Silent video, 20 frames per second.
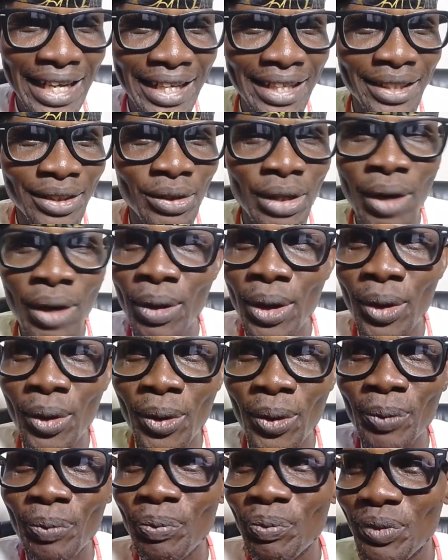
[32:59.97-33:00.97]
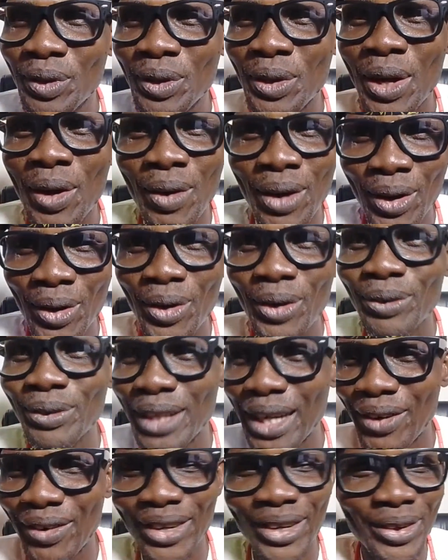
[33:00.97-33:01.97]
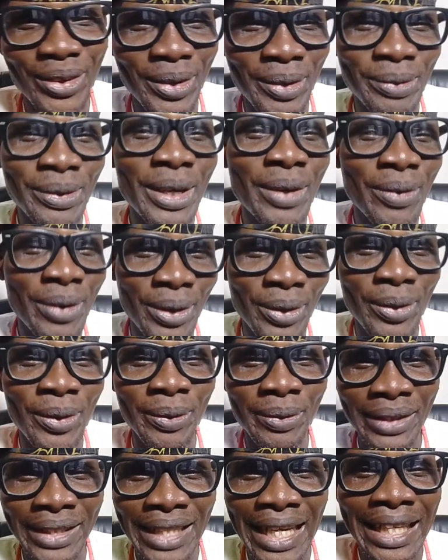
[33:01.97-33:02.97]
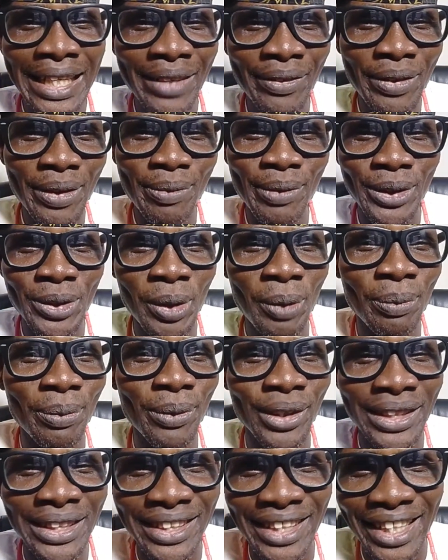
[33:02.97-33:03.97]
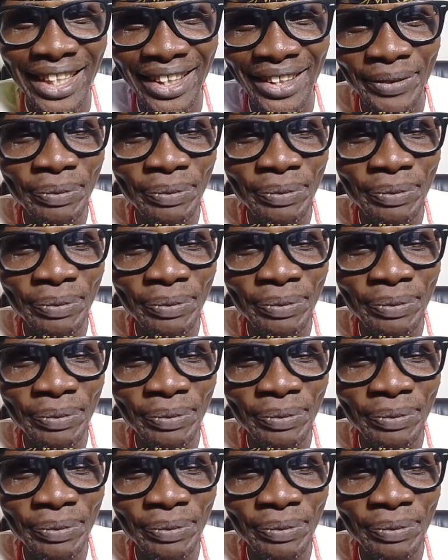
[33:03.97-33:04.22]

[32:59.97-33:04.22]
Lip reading: You are welcome. You are welcome. You are welcome. You are welcome. They are giving me support here.